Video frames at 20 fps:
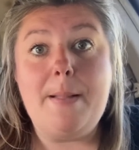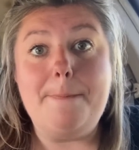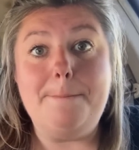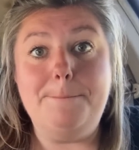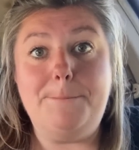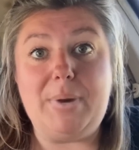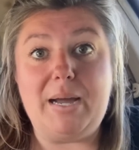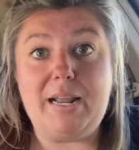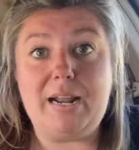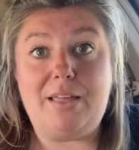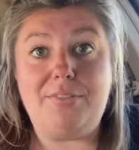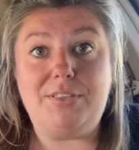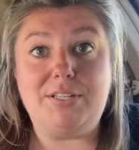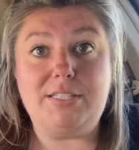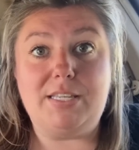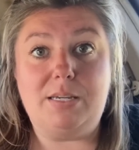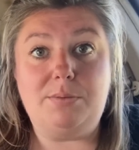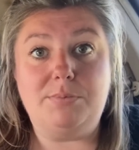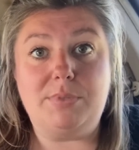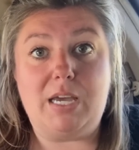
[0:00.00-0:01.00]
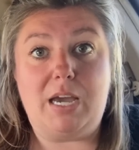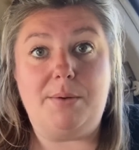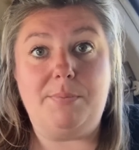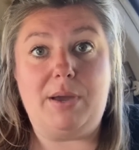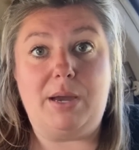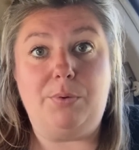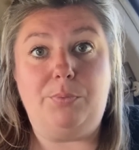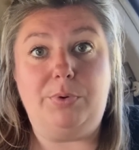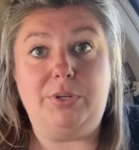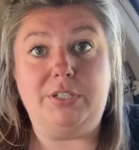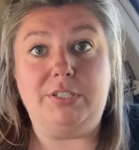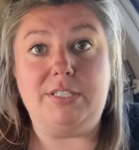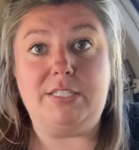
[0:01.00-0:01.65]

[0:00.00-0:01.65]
But at the same time, I will